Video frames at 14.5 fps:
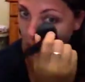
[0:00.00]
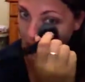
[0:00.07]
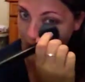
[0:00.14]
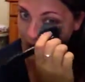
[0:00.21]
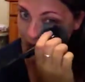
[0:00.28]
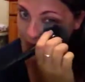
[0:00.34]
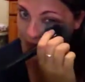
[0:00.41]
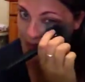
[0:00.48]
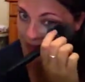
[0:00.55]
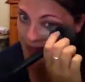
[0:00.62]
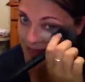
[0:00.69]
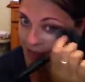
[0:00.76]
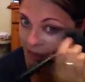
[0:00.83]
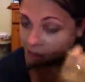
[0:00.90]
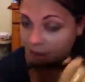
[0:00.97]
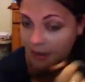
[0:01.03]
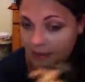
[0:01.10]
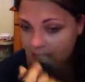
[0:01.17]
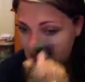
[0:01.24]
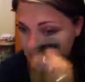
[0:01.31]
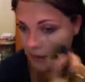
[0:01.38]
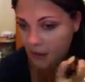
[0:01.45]
Get under the eyes
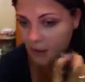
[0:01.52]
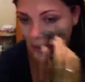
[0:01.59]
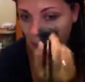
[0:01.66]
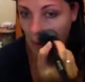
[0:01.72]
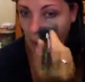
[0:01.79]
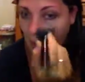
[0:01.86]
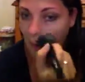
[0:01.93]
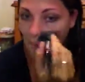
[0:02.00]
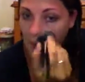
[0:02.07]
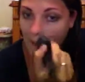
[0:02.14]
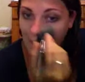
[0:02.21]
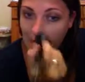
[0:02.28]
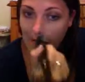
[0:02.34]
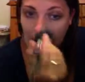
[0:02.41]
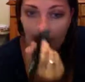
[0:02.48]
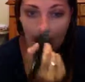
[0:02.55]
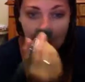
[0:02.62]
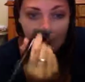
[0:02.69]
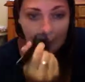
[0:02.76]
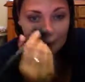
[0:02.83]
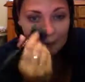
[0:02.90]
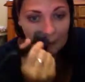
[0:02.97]
as well, around the
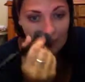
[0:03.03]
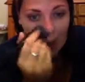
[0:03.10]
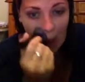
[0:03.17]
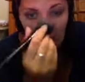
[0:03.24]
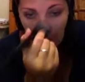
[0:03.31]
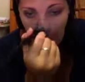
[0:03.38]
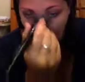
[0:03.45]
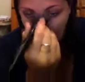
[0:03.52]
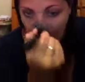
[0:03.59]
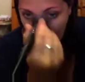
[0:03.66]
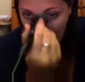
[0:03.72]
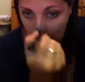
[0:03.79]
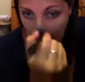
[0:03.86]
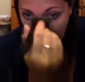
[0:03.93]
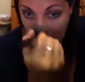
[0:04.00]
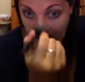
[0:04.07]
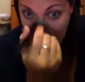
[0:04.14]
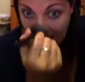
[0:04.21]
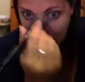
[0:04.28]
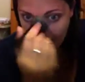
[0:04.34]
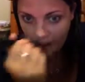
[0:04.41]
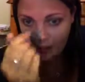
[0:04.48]
nose,
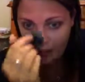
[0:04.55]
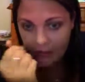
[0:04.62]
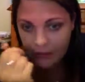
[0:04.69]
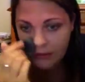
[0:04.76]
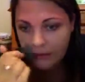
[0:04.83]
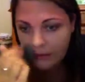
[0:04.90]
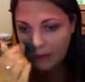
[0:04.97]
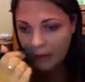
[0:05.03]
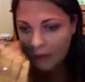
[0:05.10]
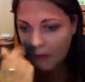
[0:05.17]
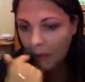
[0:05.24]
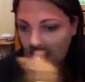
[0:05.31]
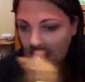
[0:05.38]
down the nose as well.